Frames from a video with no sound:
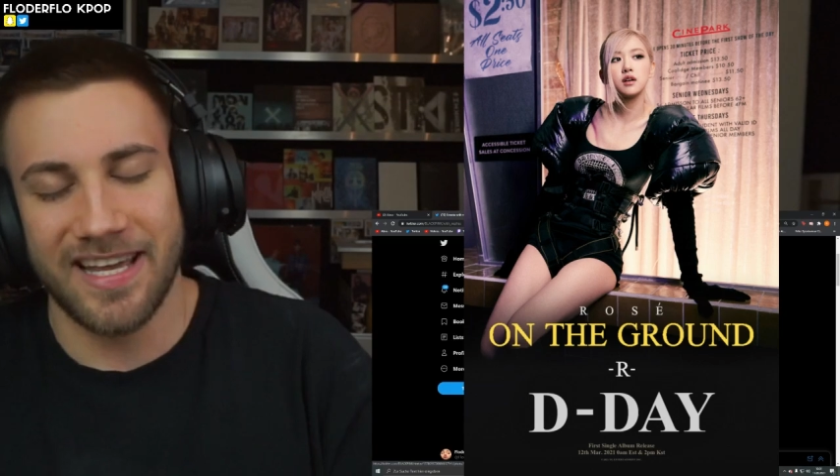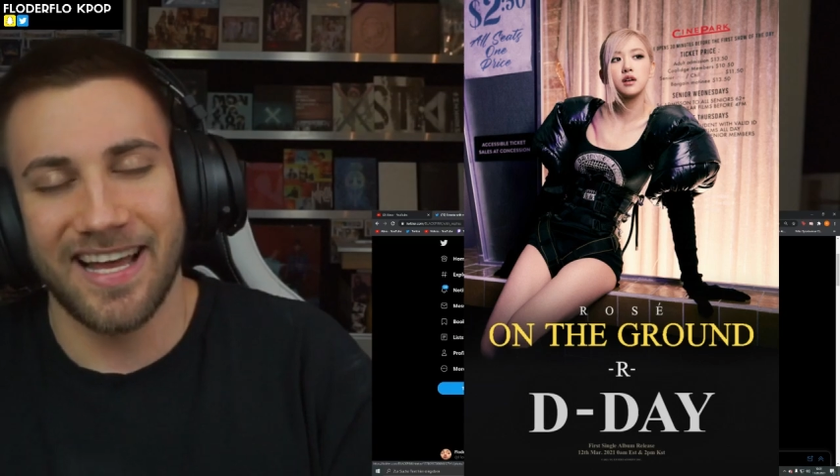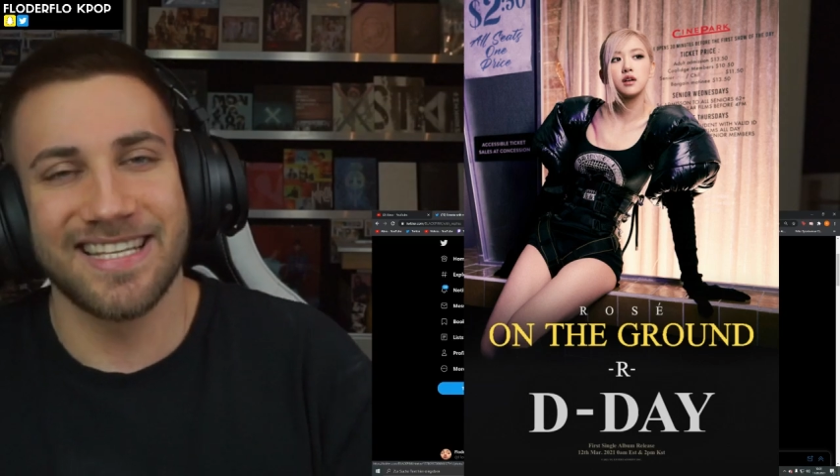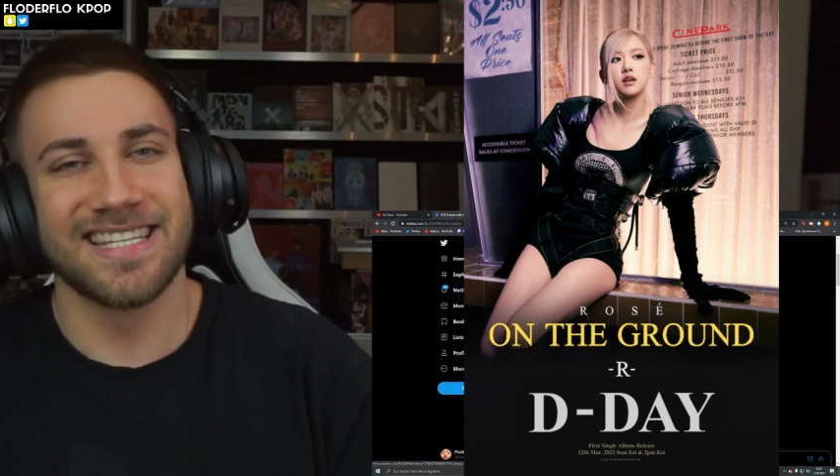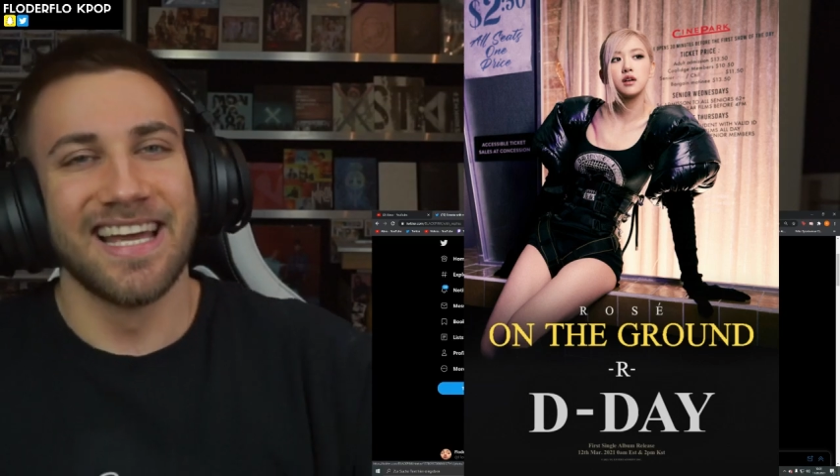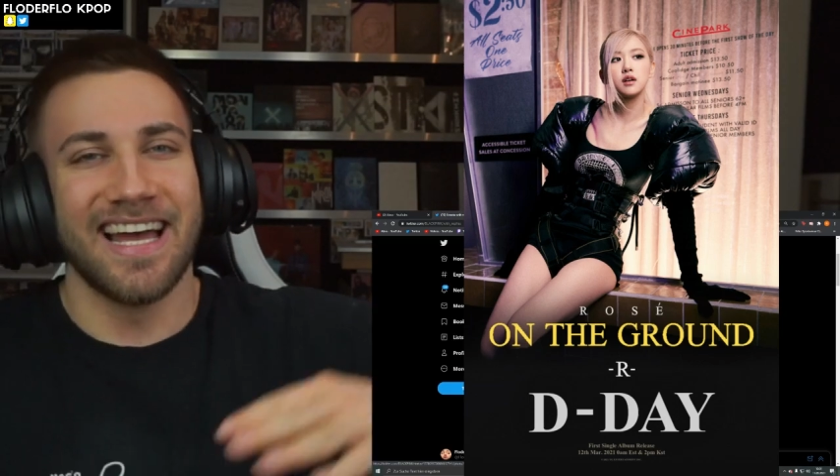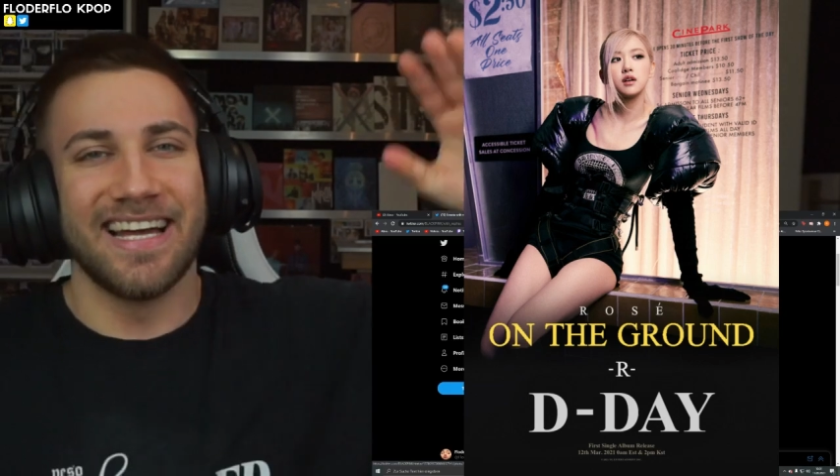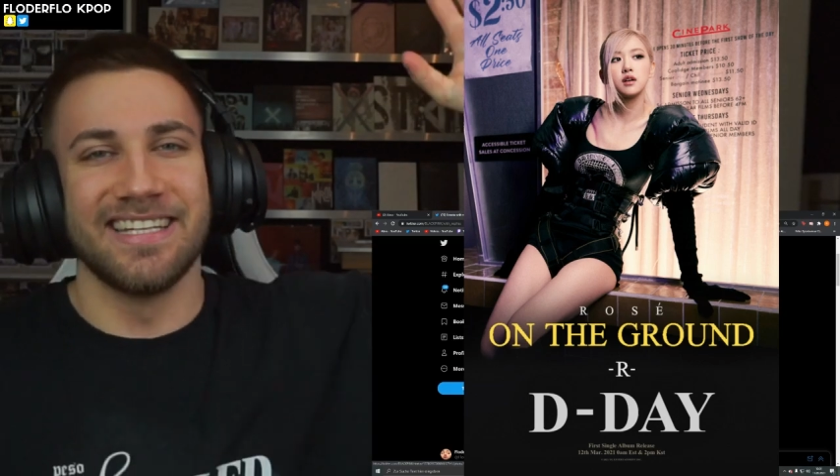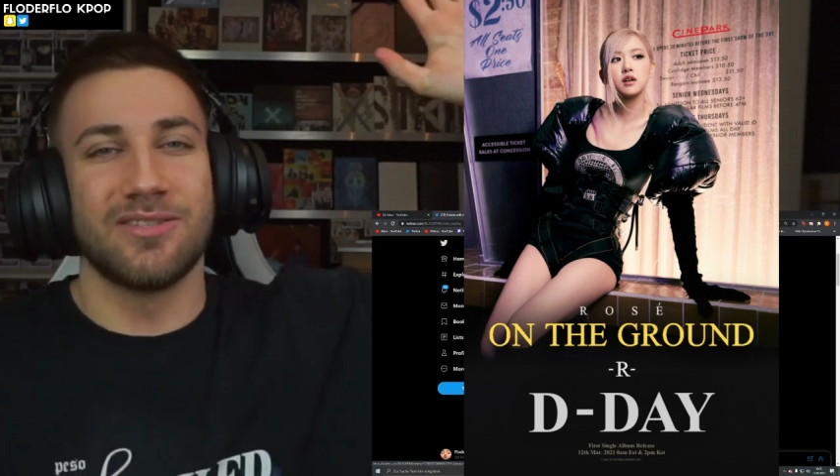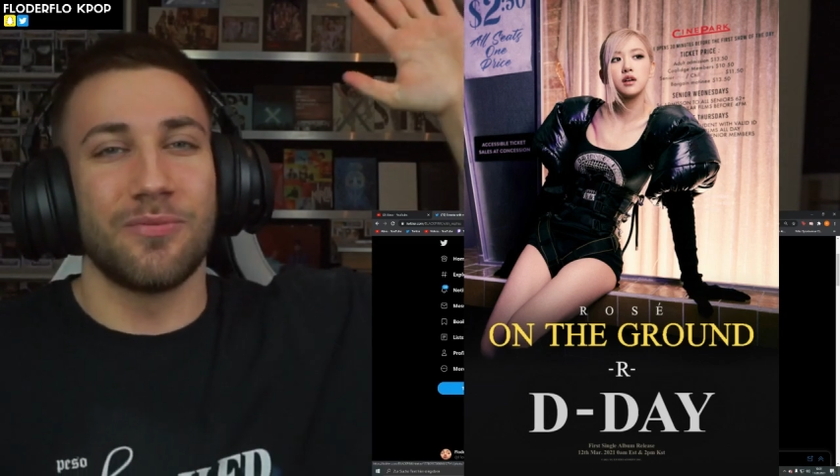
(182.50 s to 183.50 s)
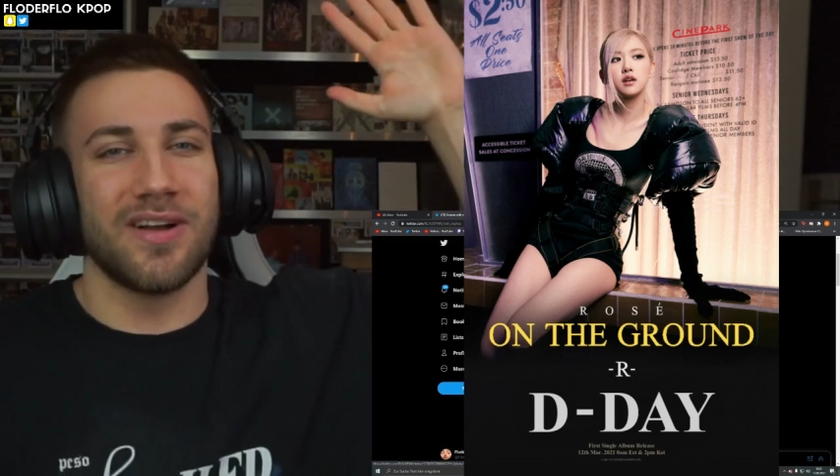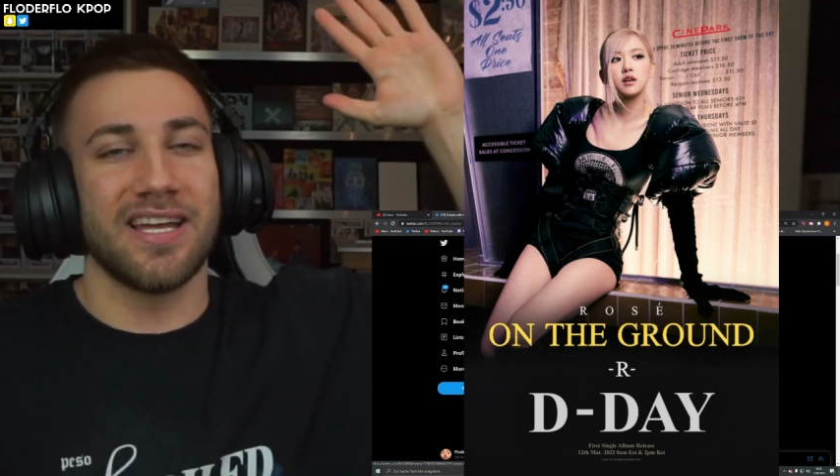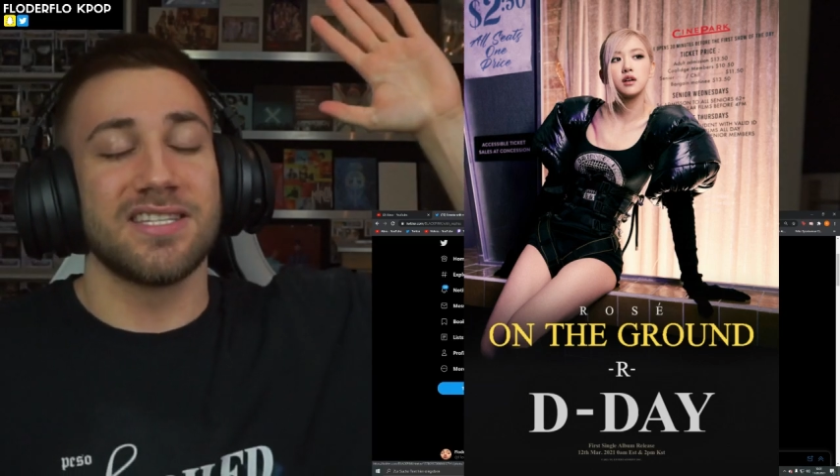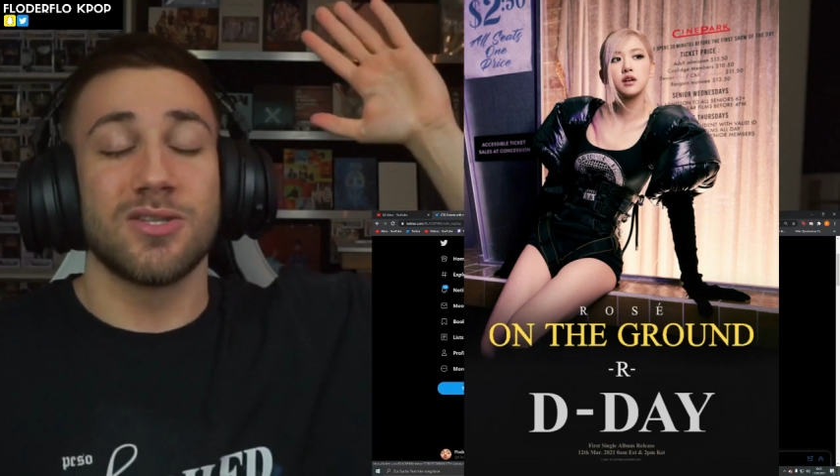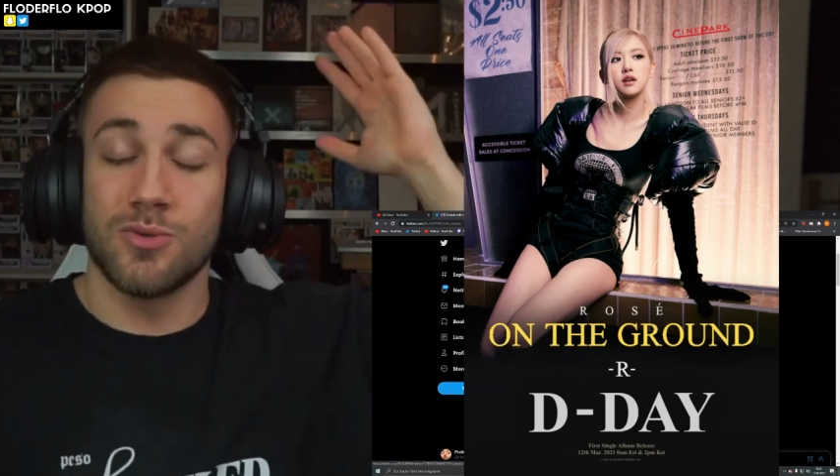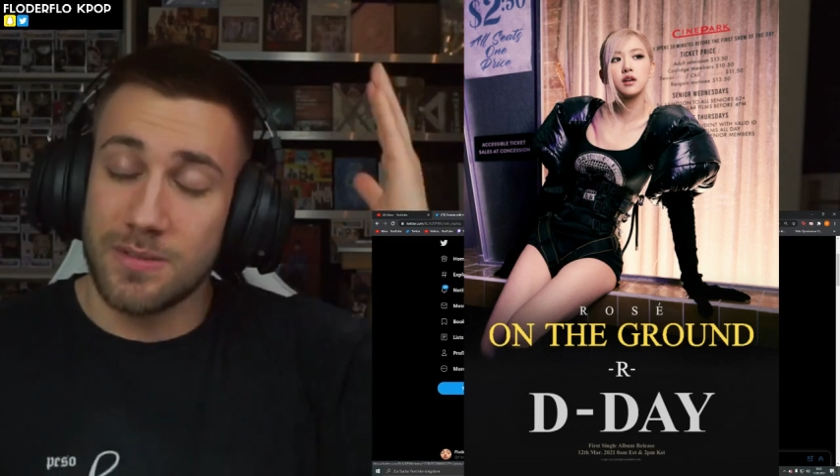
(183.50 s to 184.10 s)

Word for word: guys. And don't forget to